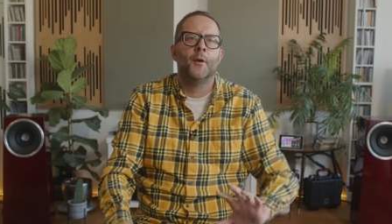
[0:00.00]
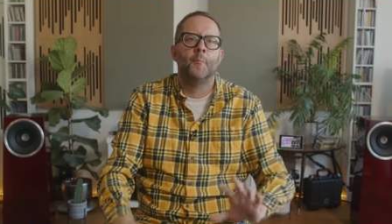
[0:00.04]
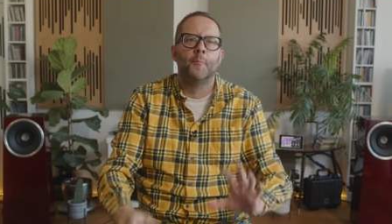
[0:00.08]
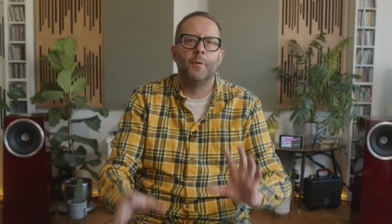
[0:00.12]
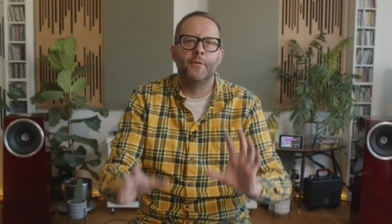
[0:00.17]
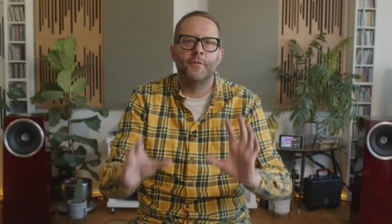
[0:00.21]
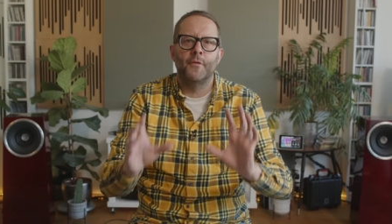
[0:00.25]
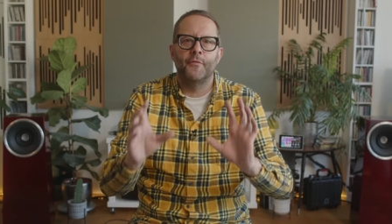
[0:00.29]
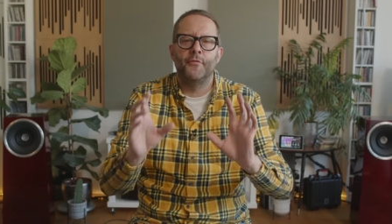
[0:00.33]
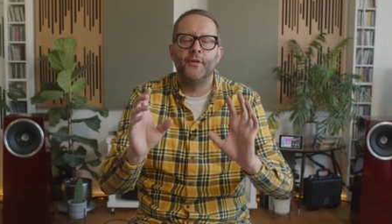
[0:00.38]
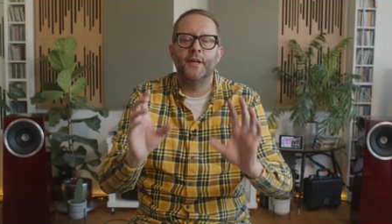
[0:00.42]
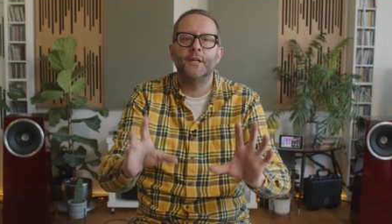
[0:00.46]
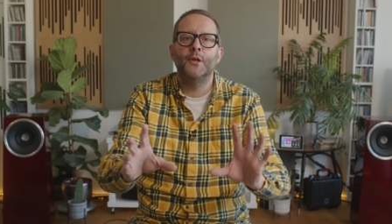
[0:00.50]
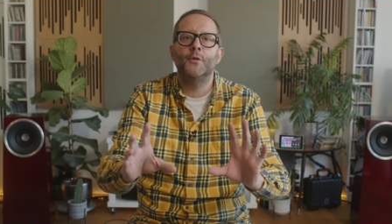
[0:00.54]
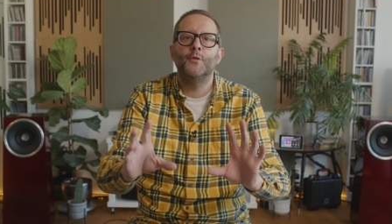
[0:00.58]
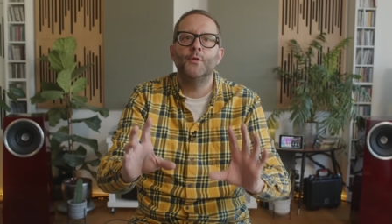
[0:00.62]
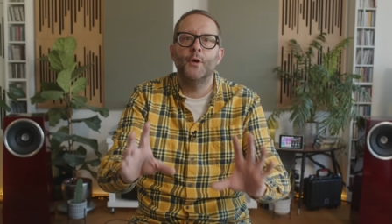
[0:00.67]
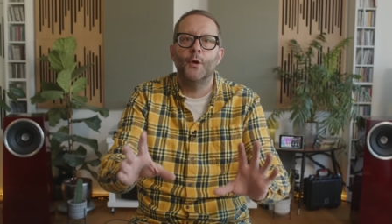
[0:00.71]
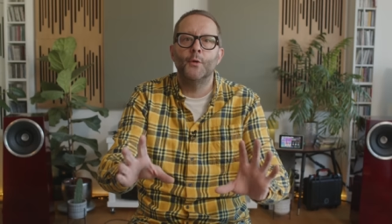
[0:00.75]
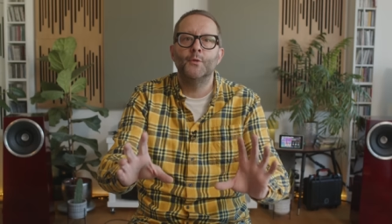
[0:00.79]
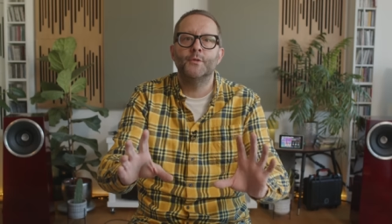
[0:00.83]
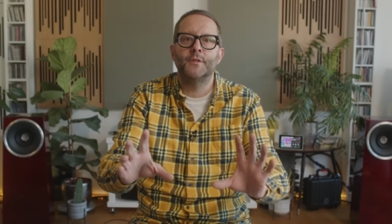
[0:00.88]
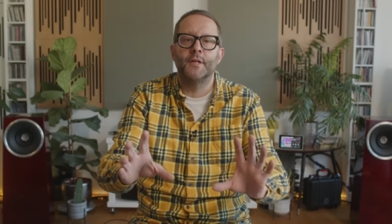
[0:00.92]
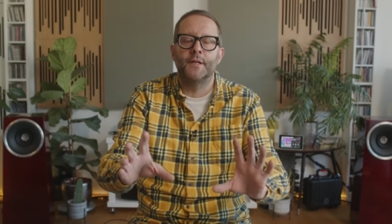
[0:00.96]
But the thing you
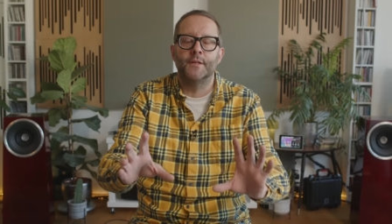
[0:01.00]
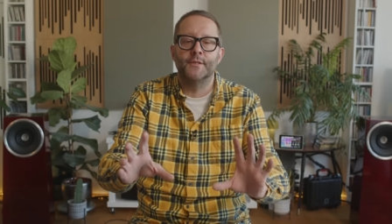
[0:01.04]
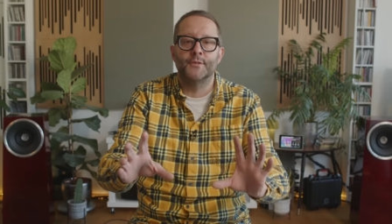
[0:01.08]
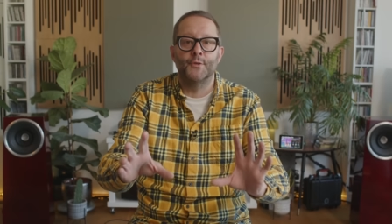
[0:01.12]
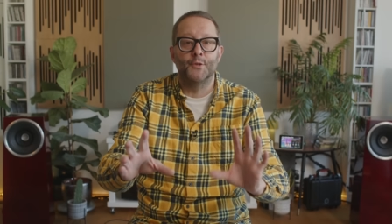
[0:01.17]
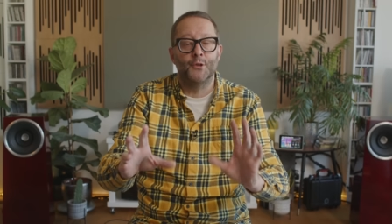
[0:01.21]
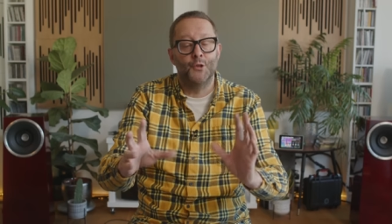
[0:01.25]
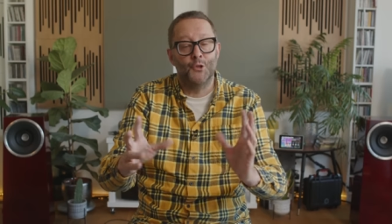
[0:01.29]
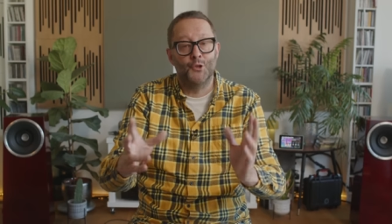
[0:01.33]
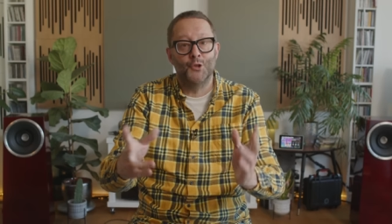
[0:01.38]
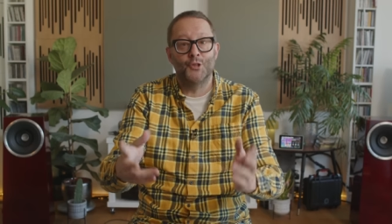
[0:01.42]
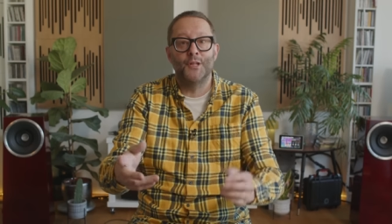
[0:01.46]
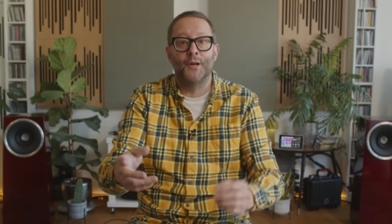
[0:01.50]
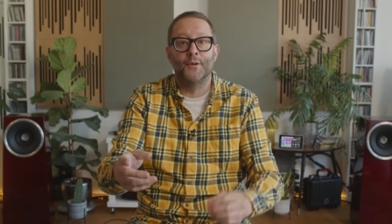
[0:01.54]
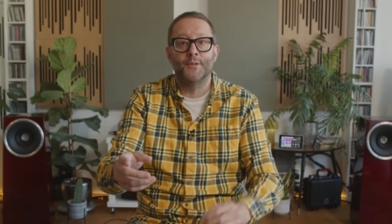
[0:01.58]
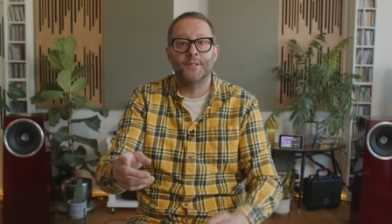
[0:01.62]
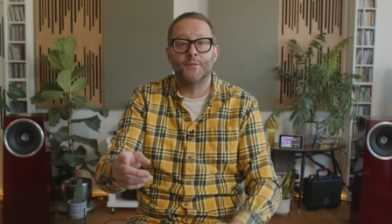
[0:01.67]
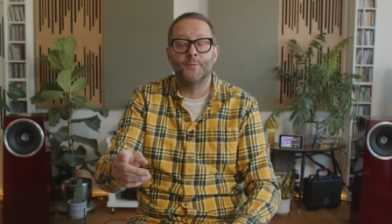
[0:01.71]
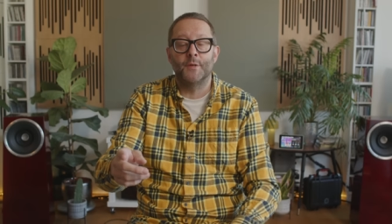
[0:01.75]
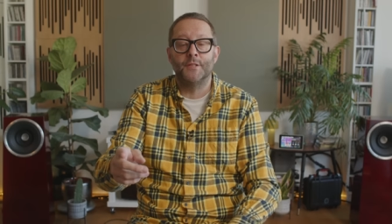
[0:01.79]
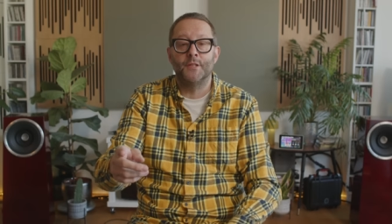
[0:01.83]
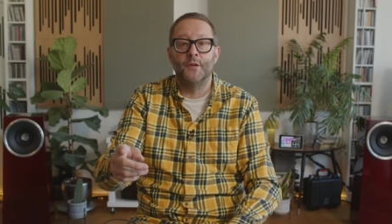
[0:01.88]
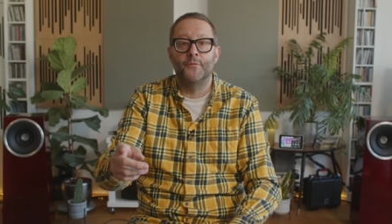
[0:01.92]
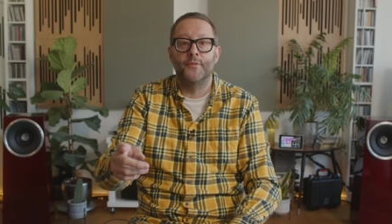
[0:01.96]
notice, or you should
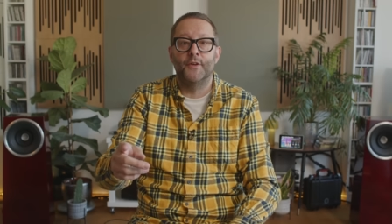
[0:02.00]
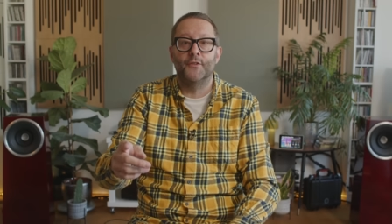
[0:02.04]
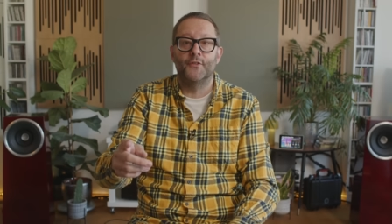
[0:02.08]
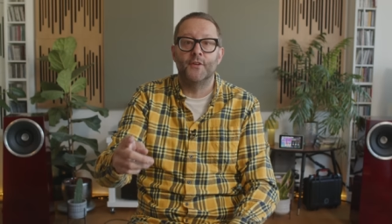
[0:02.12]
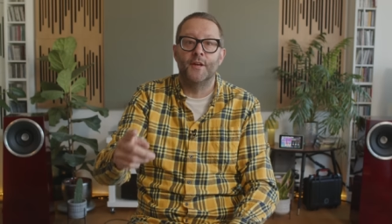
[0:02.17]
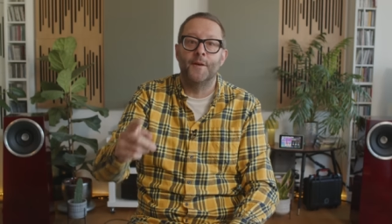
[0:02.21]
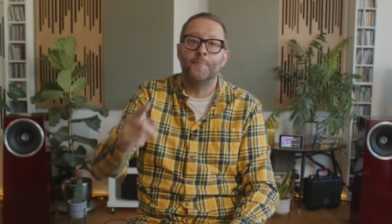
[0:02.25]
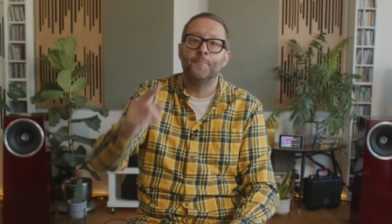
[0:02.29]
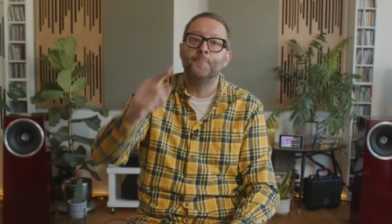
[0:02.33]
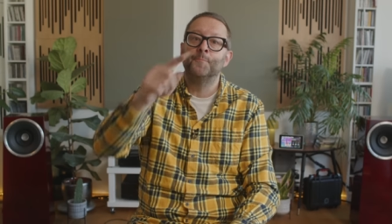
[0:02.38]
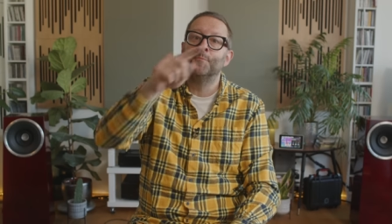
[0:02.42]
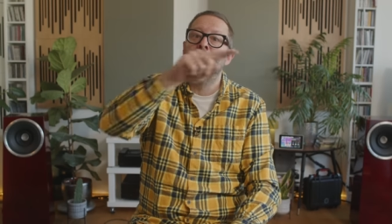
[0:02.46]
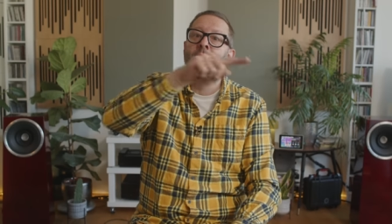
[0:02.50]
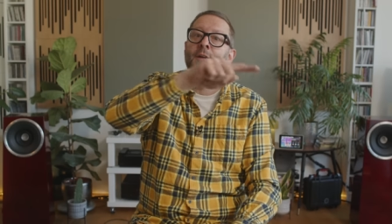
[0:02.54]
notice when you visit,